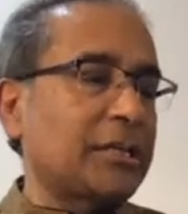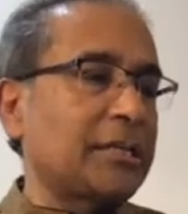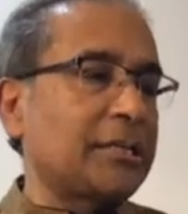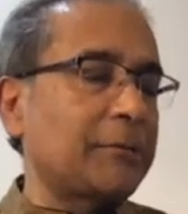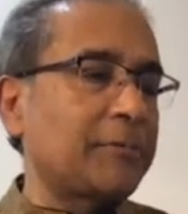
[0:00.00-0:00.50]

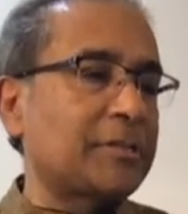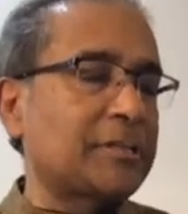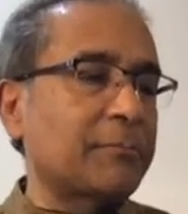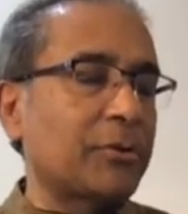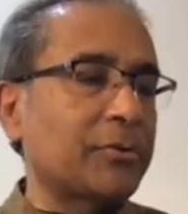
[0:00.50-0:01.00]
inhibits
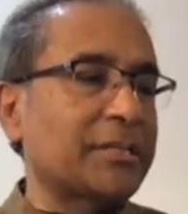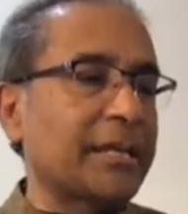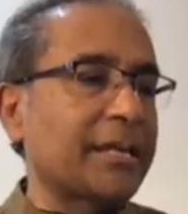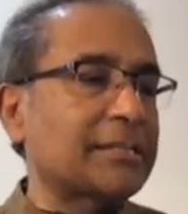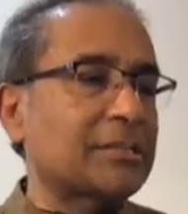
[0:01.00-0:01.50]
the
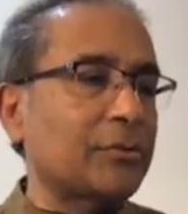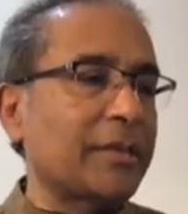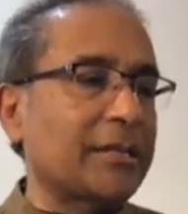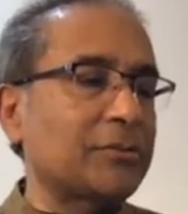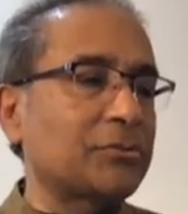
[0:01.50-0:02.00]
protease so
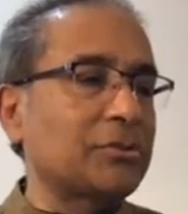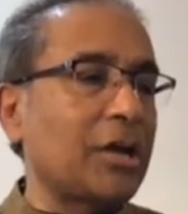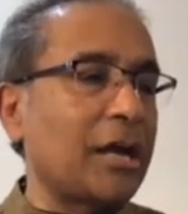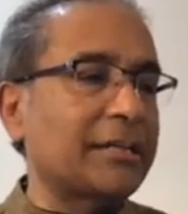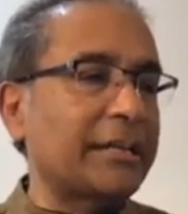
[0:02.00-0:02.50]
that you do
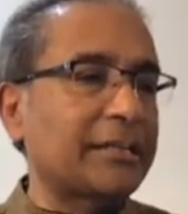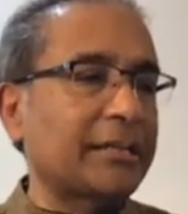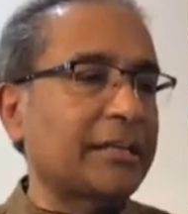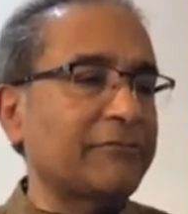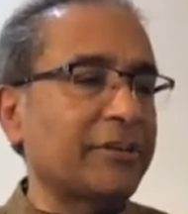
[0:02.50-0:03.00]
not get the
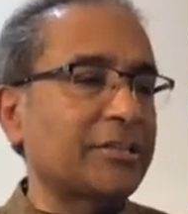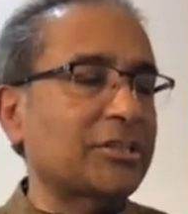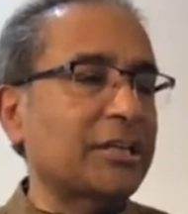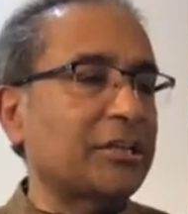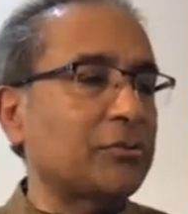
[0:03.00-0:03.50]
cleavage
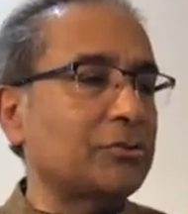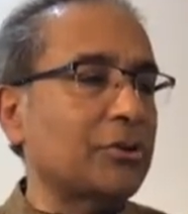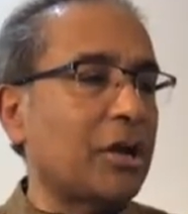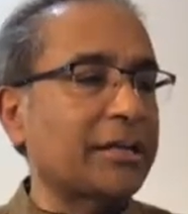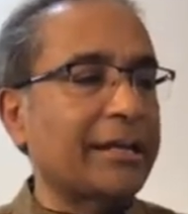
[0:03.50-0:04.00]
and you do
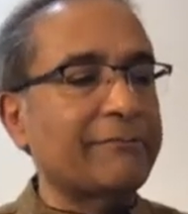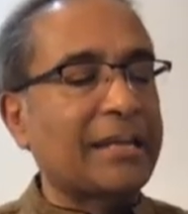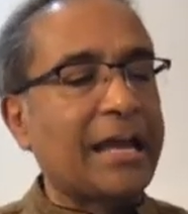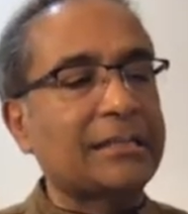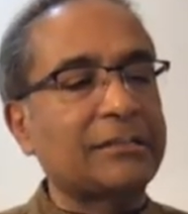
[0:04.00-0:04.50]
not get
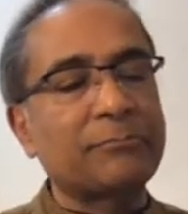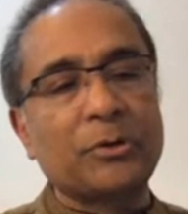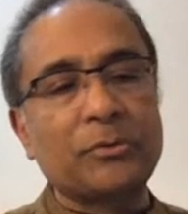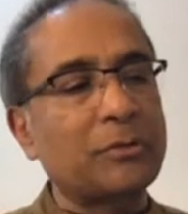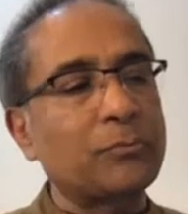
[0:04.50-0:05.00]
active
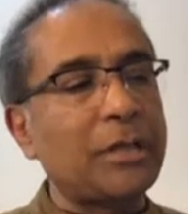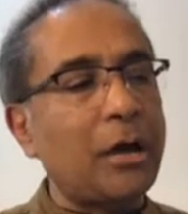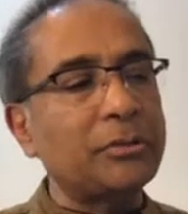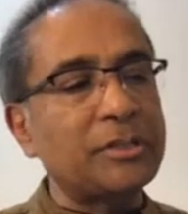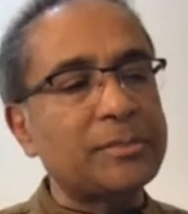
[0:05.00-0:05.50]
protein.
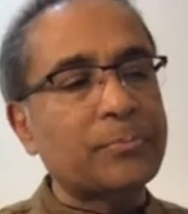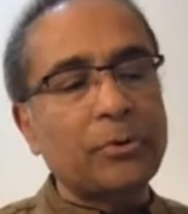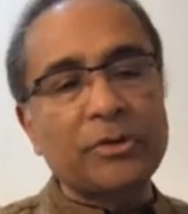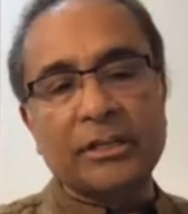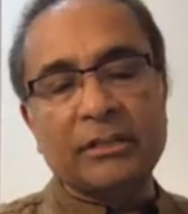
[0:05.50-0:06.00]
Without this
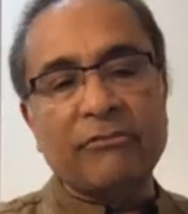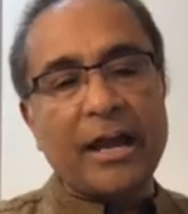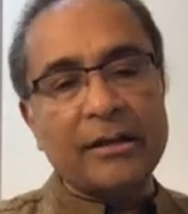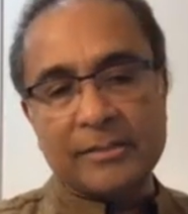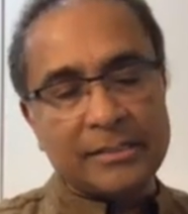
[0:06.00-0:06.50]
protein, the
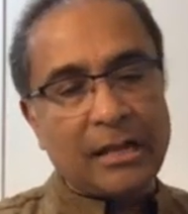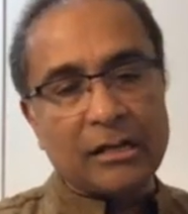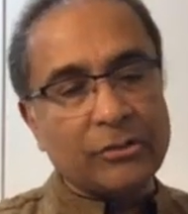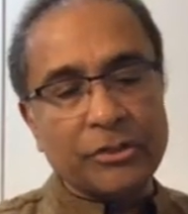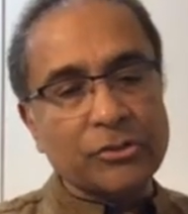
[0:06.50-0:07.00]
virus is
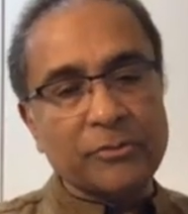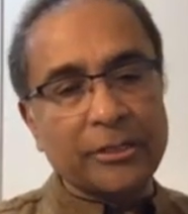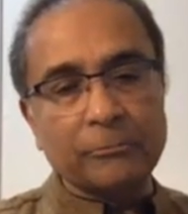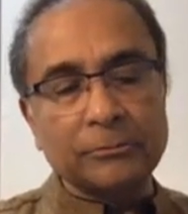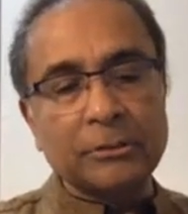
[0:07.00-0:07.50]
not going to be
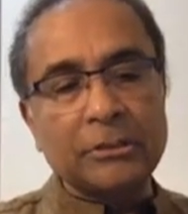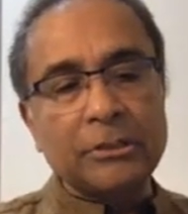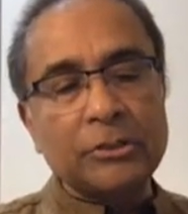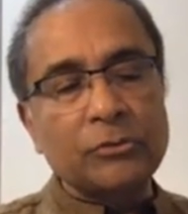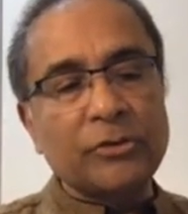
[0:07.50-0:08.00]
able
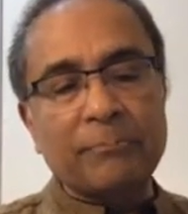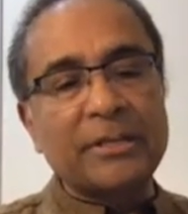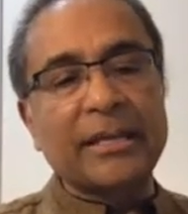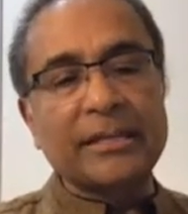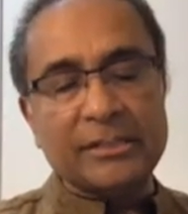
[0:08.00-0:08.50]
to
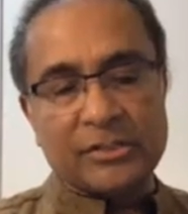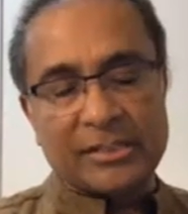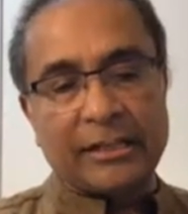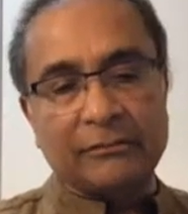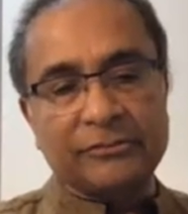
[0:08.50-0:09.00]
replicate
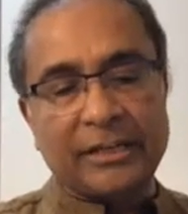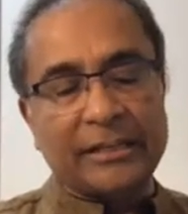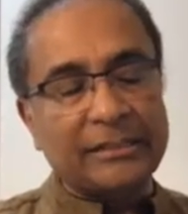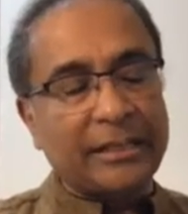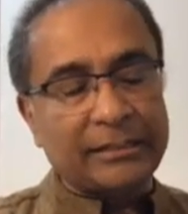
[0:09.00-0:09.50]
itself
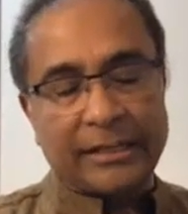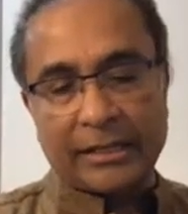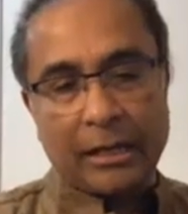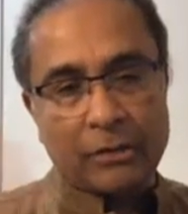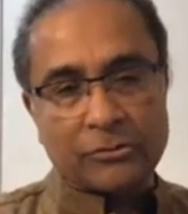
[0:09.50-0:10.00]
and then get
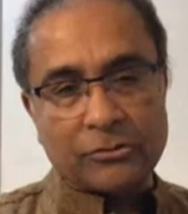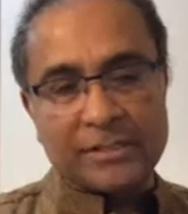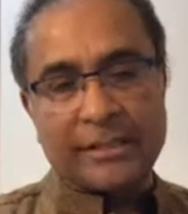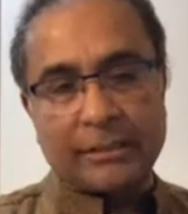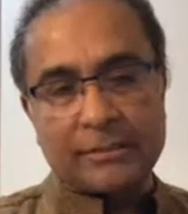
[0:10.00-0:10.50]
out of the
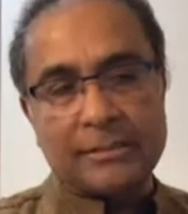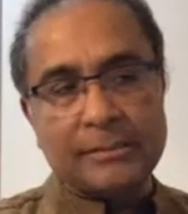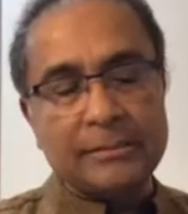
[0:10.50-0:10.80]
cells.